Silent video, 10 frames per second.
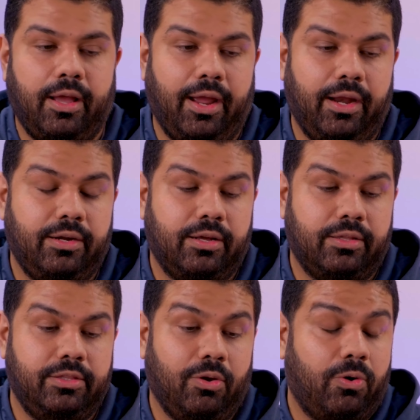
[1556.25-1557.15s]
and uh,
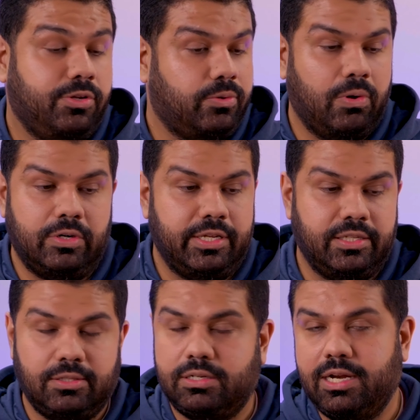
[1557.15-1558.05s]
the audio quality
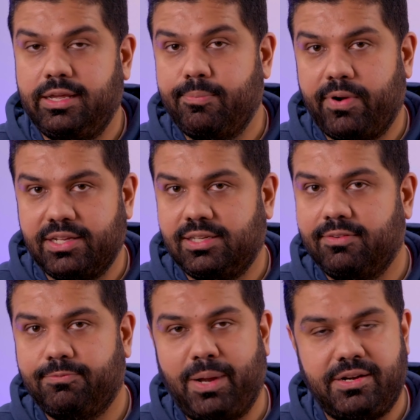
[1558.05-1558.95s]
is really
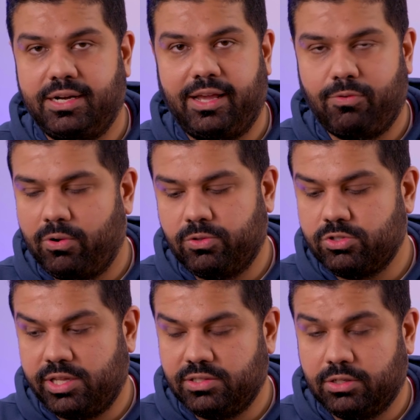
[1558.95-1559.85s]
impressive. Battery life, all of
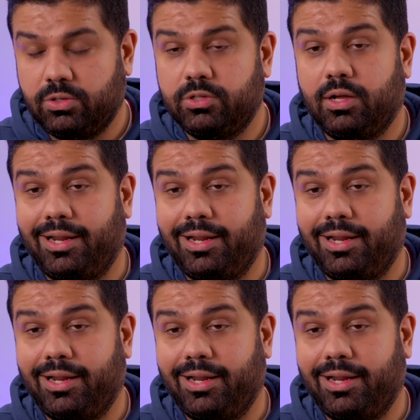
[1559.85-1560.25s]
those things are good.